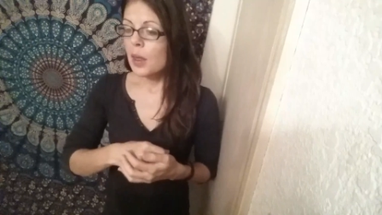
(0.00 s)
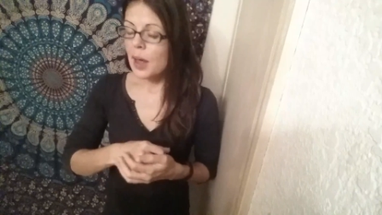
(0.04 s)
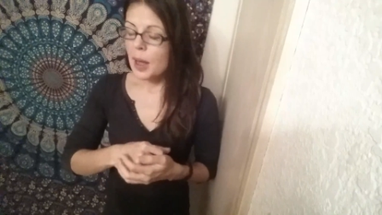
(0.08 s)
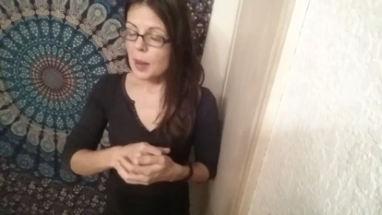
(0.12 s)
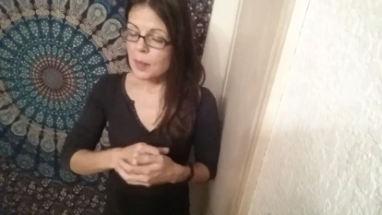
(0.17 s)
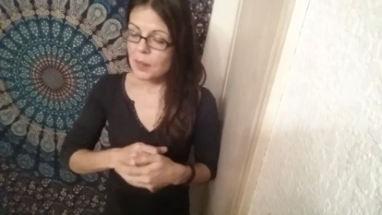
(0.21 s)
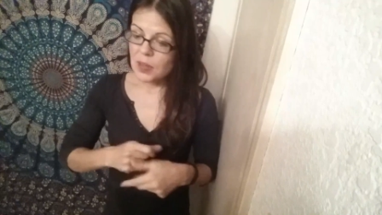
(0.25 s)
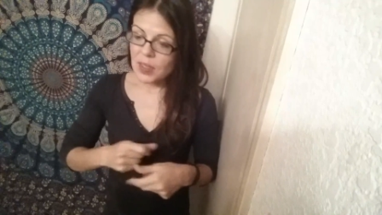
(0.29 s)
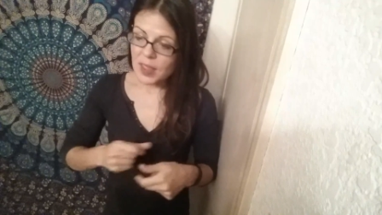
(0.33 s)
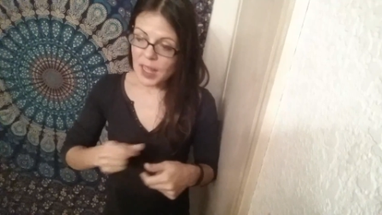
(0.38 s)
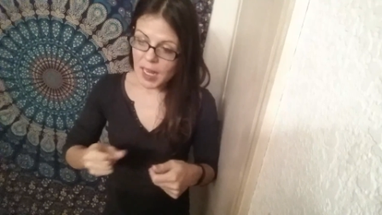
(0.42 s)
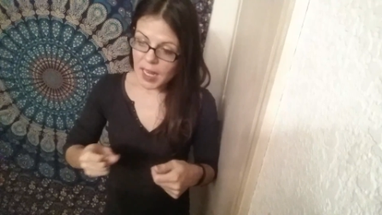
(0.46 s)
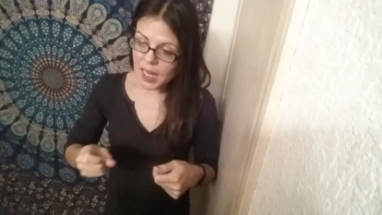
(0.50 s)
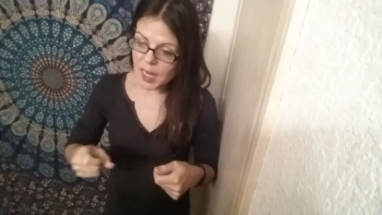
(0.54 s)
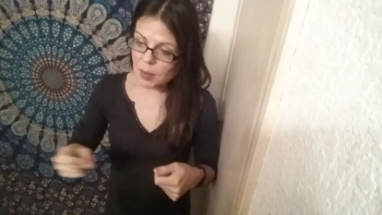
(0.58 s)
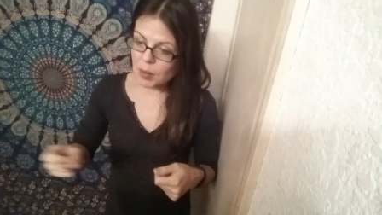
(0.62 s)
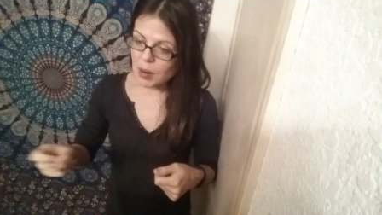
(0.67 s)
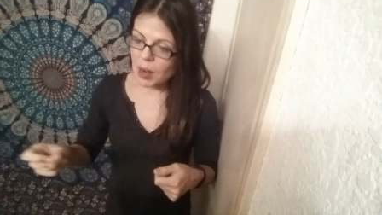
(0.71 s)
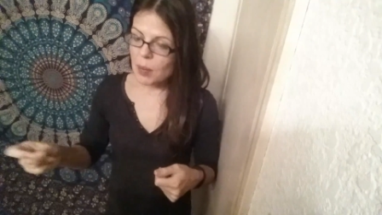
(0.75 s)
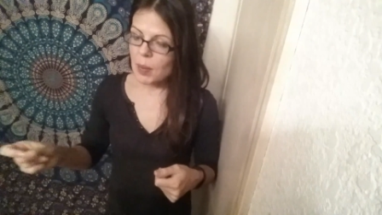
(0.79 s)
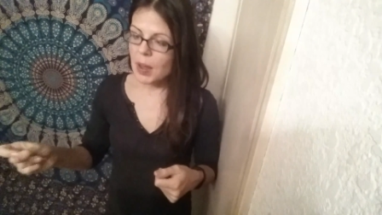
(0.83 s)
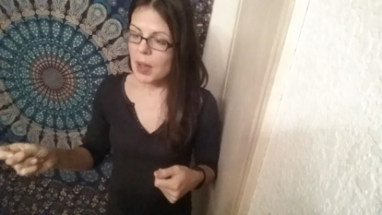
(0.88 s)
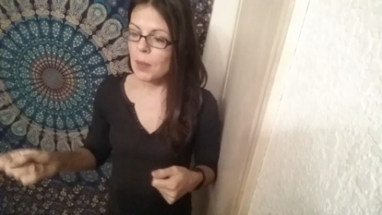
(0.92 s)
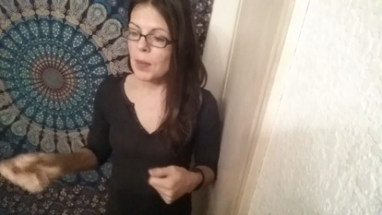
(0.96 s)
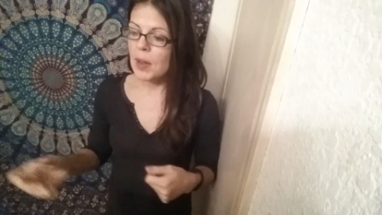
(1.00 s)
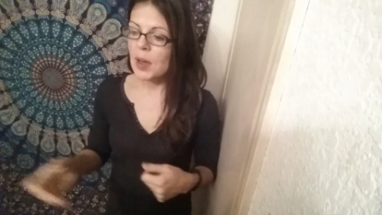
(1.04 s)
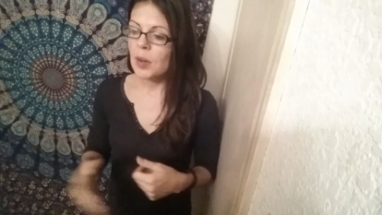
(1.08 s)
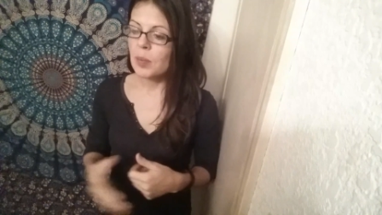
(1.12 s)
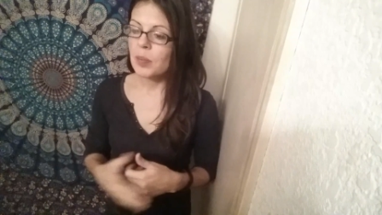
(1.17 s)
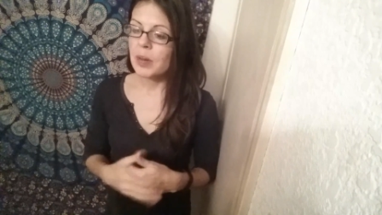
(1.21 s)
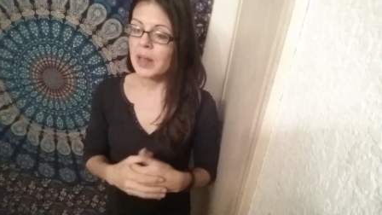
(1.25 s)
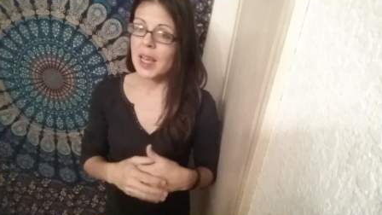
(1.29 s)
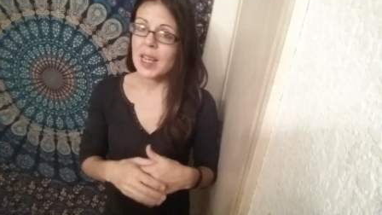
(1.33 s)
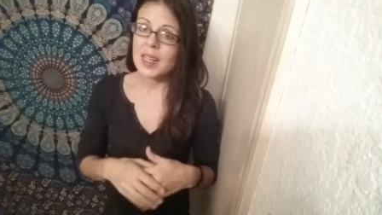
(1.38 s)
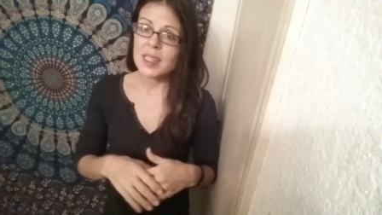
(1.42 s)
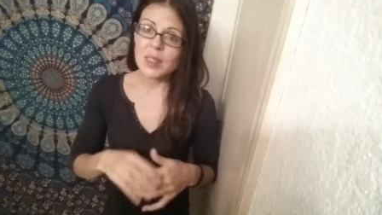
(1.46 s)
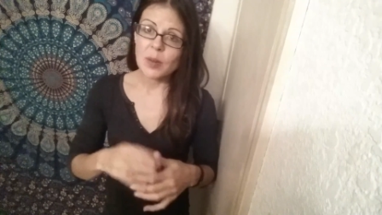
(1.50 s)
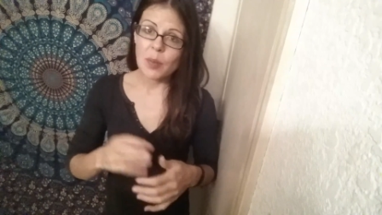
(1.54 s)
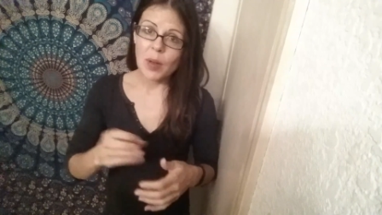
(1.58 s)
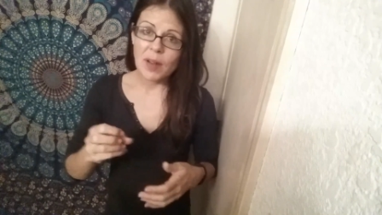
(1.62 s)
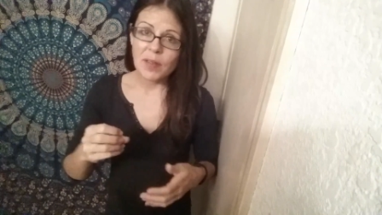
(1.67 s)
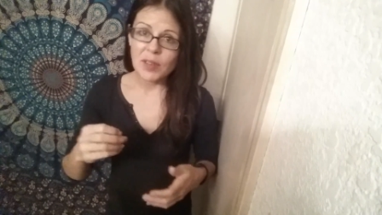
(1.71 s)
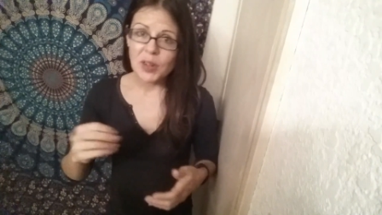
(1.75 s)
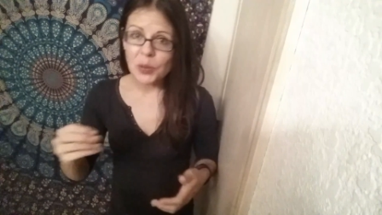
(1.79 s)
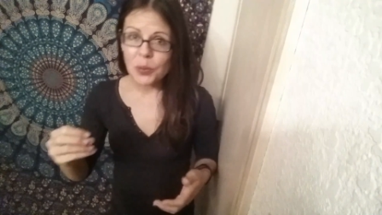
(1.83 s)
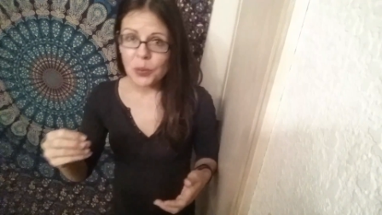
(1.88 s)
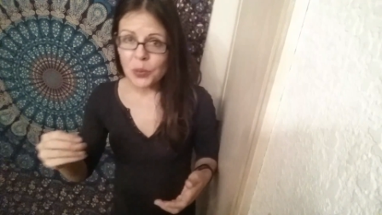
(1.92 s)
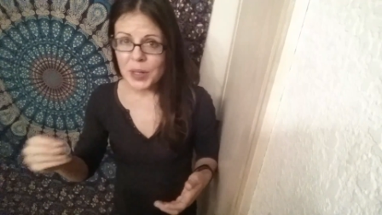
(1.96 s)
I'm thinking about my meal plans. I'm
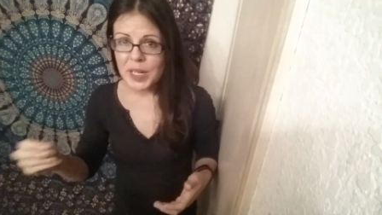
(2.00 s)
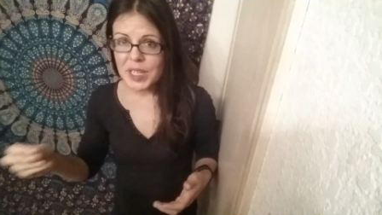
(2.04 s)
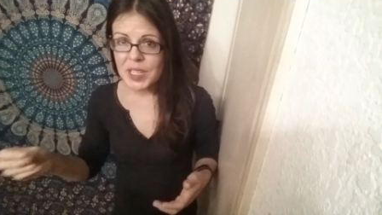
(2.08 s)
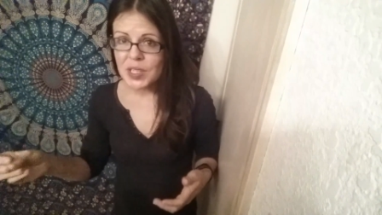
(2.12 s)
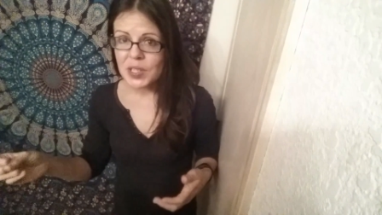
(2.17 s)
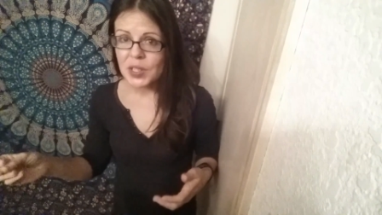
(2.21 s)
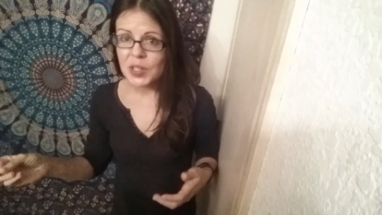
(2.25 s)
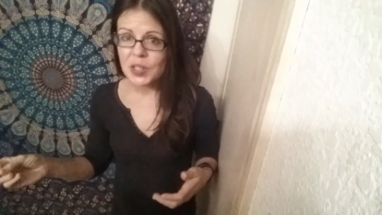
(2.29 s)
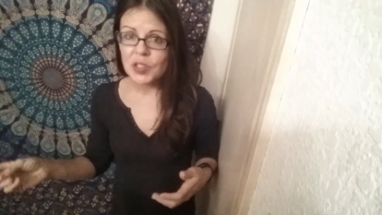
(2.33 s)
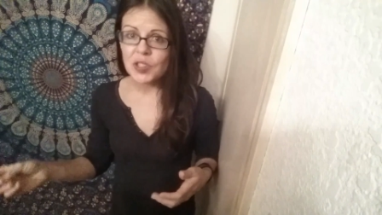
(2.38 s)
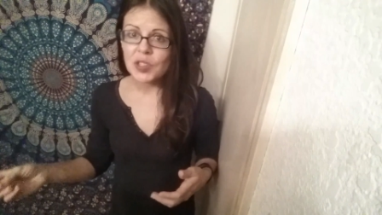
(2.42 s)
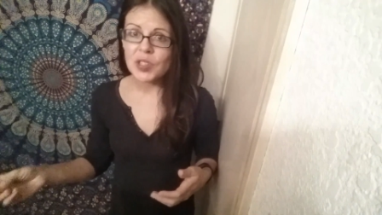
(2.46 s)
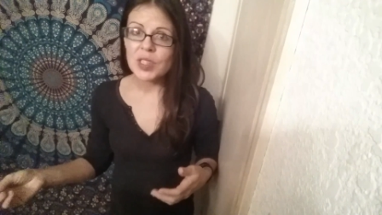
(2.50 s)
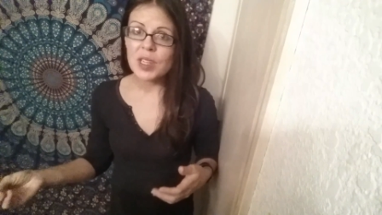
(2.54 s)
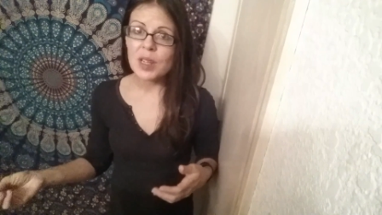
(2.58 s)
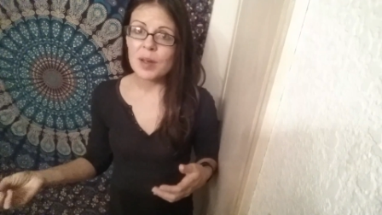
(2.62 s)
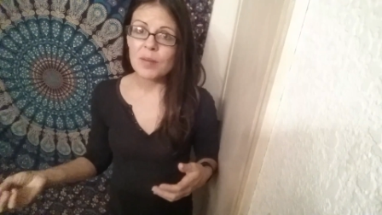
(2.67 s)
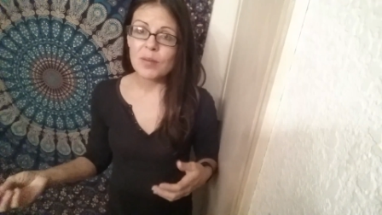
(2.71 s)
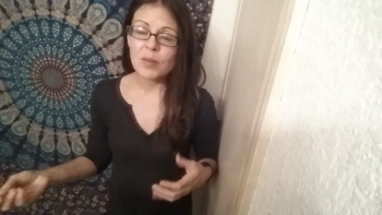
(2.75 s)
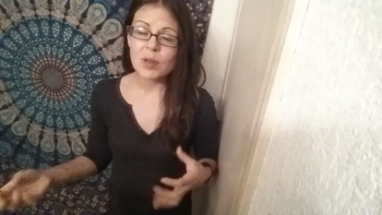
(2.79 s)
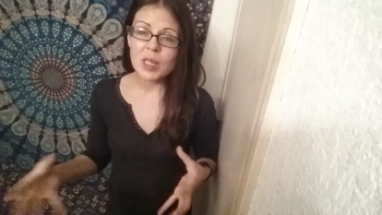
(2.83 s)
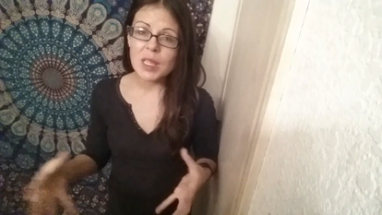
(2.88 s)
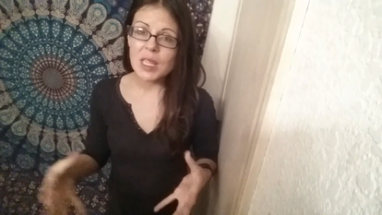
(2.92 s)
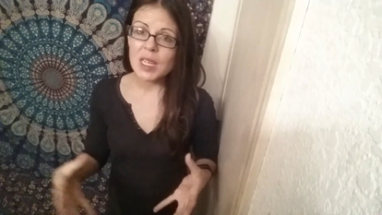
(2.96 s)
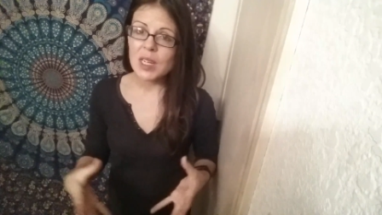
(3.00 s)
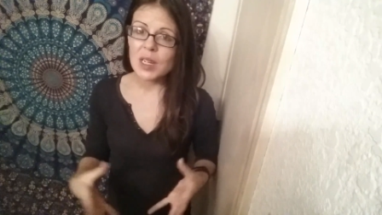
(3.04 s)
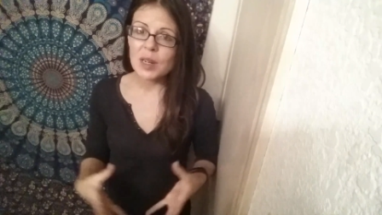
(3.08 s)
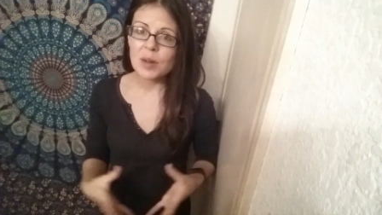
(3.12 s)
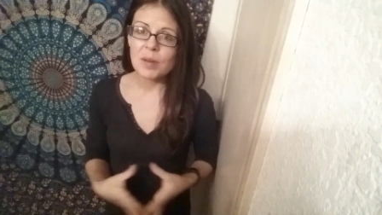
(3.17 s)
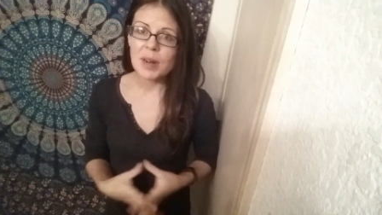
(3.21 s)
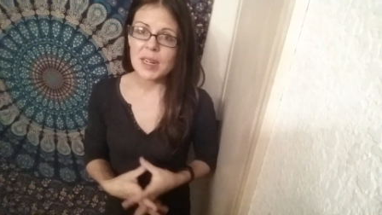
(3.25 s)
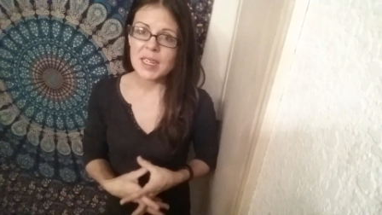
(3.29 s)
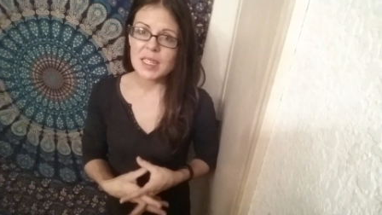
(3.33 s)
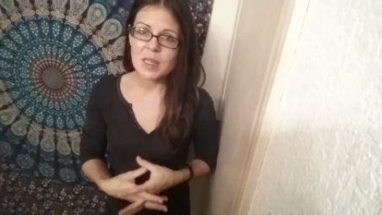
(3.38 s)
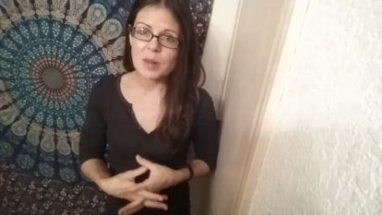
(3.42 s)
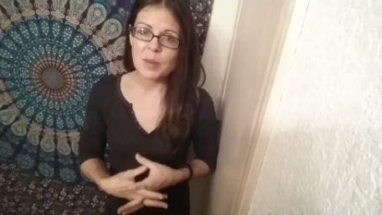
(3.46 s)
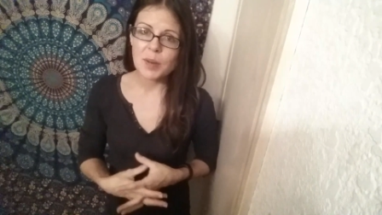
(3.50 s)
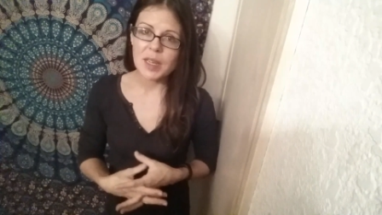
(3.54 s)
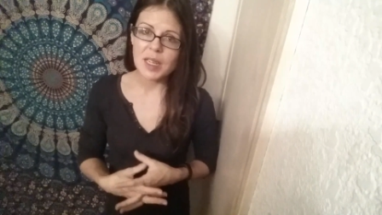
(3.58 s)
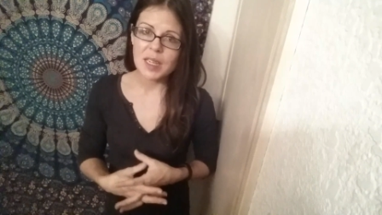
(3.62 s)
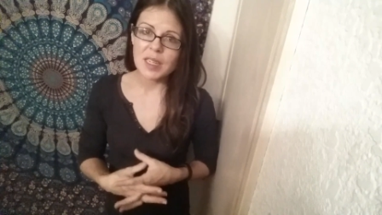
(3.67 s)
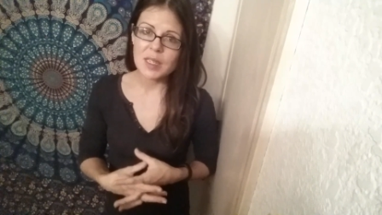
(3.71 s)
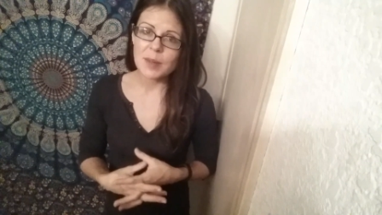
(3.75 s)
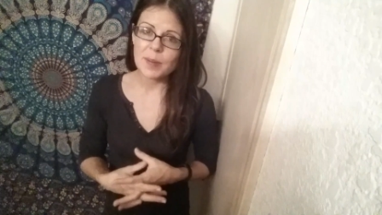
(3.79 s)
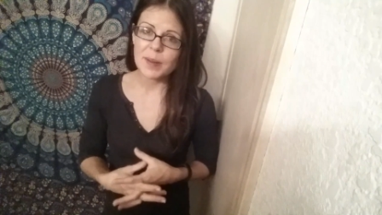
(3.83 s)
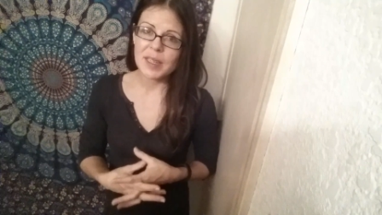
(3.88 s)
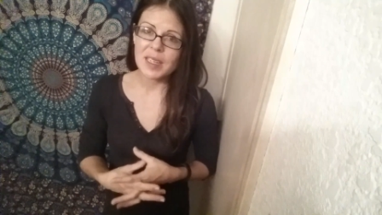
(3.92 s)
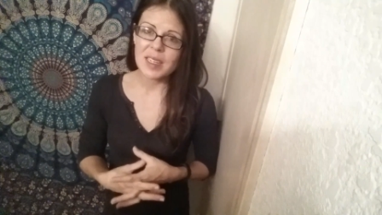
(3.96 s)
having to research some really good
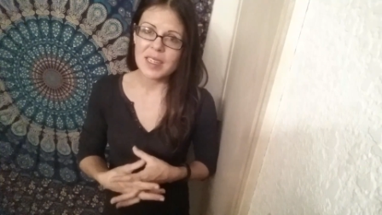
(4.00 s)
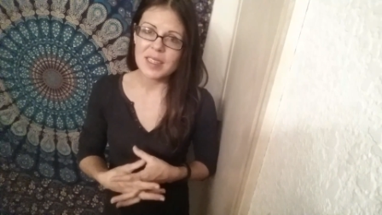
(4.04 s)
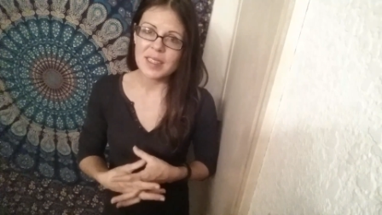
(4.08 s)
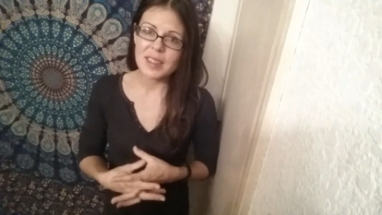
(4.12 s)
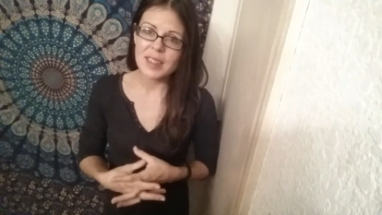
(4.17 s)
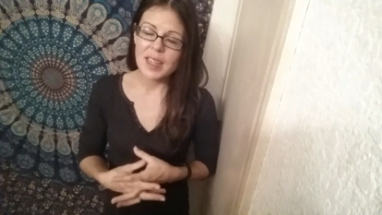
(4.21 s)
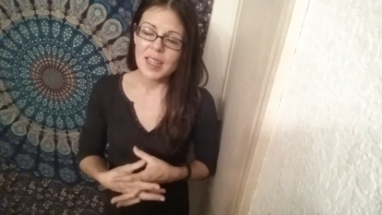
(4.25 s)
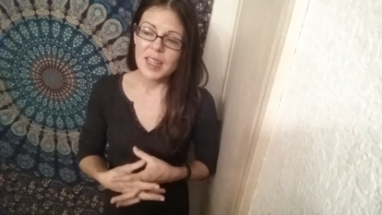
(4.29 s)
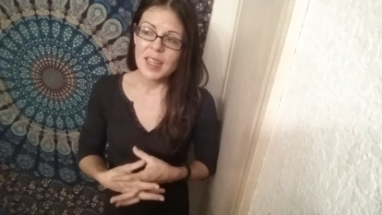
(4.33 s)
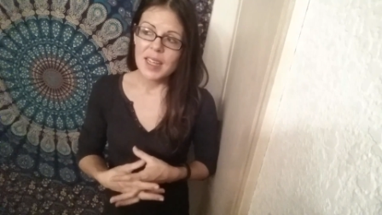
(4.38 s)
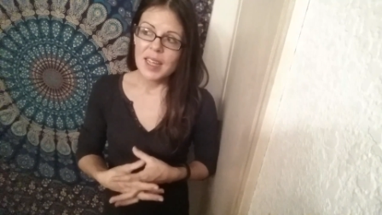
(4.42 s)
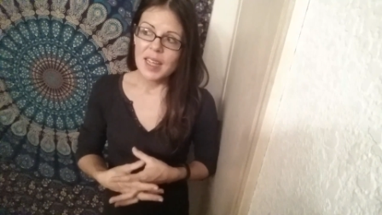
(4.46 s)
recipes because